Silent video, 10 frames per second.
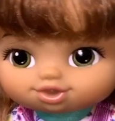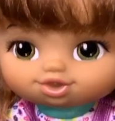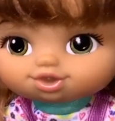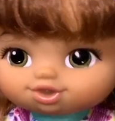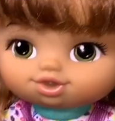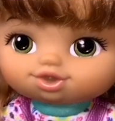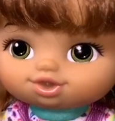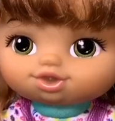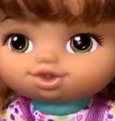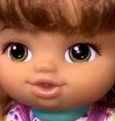a stroller
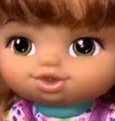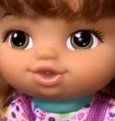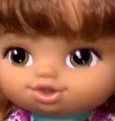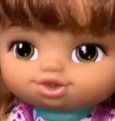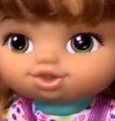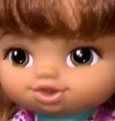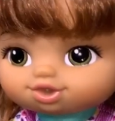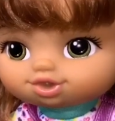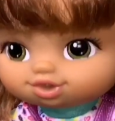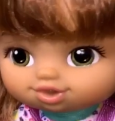ride?
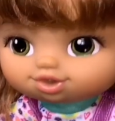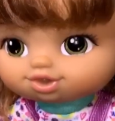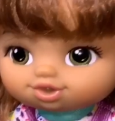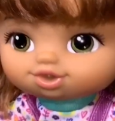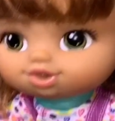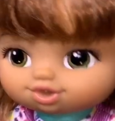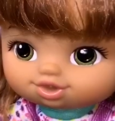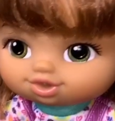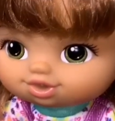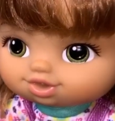Yeah. Okay, so
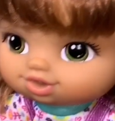let's go